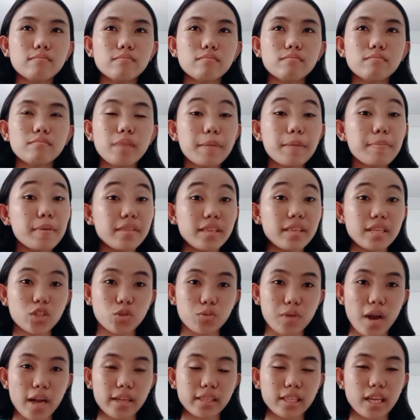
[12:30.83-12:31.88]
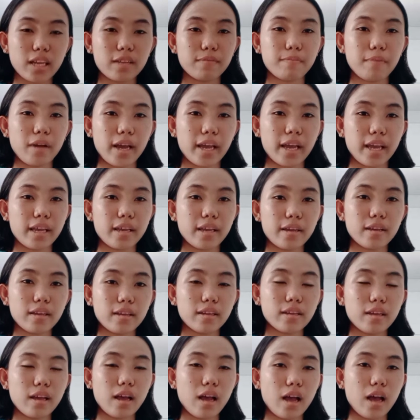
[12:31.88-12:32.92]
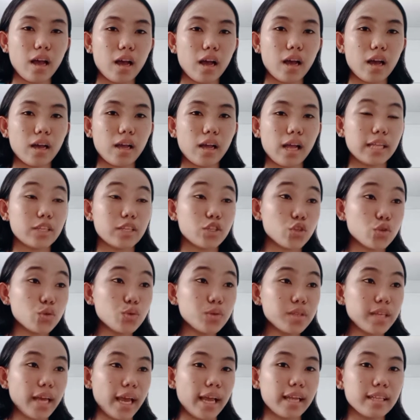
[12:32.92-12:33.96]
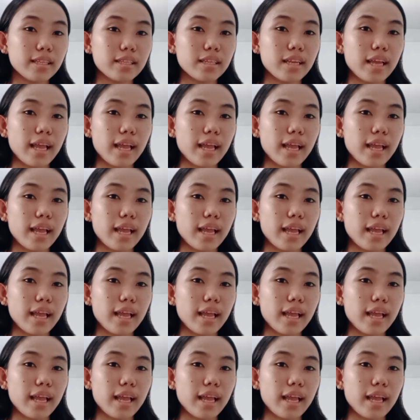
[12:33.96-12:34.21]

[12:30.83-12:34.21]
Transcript: maybe distracted by a student,